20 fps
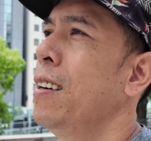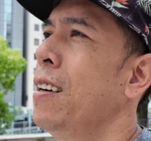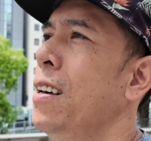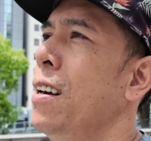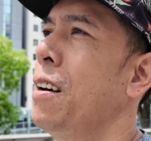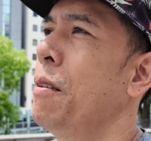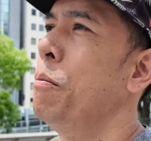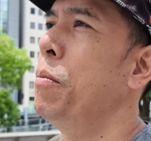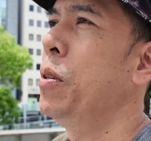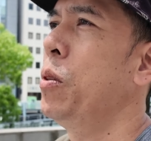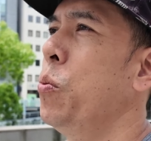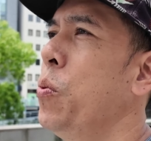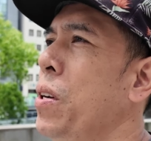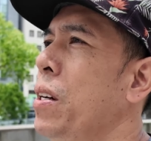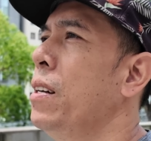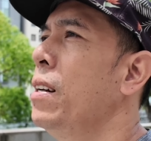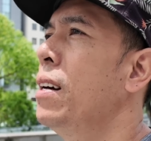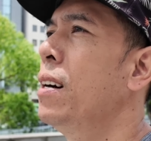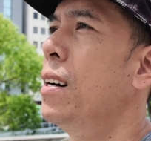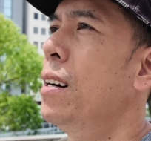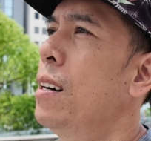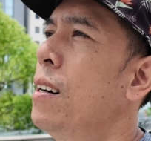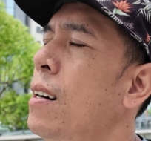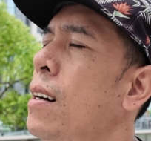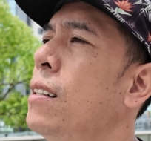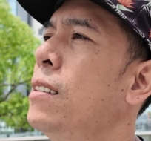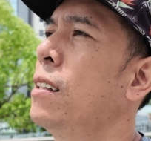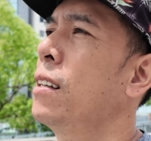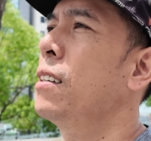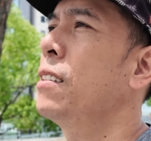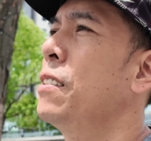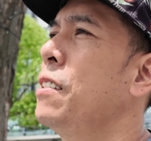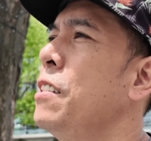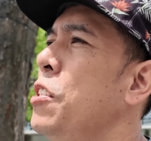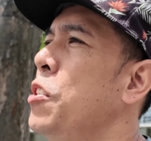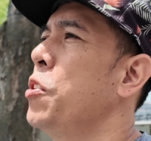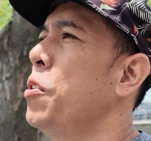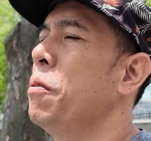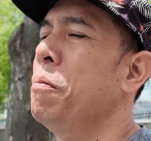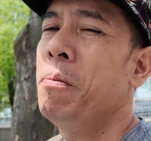between the
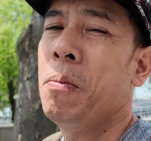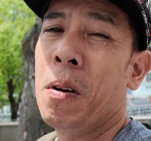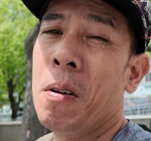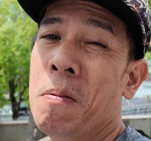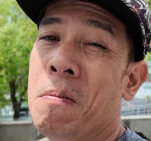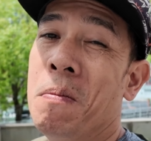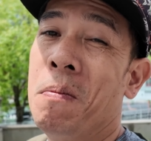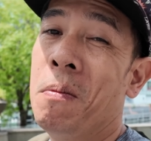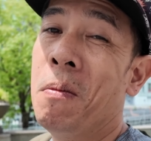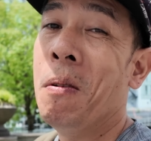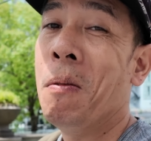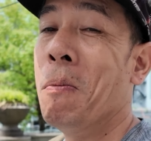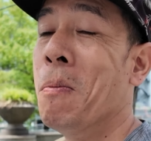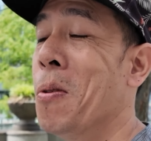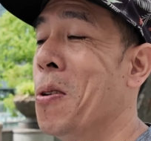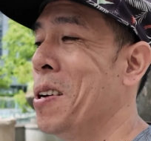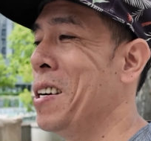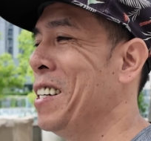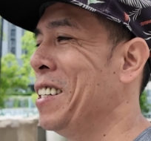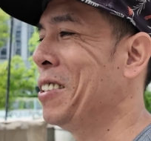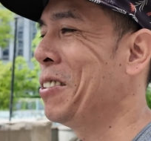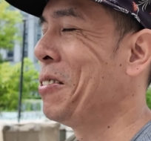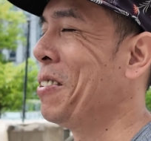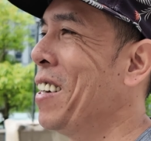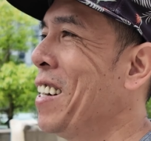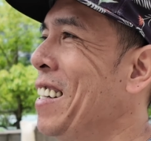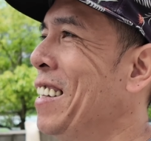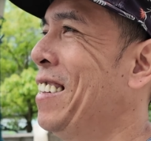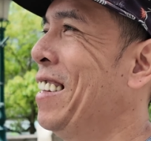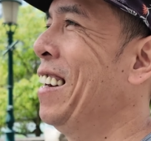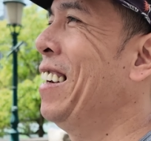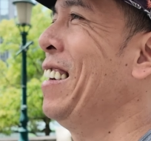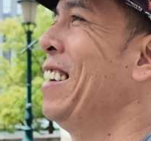transition from morning to night,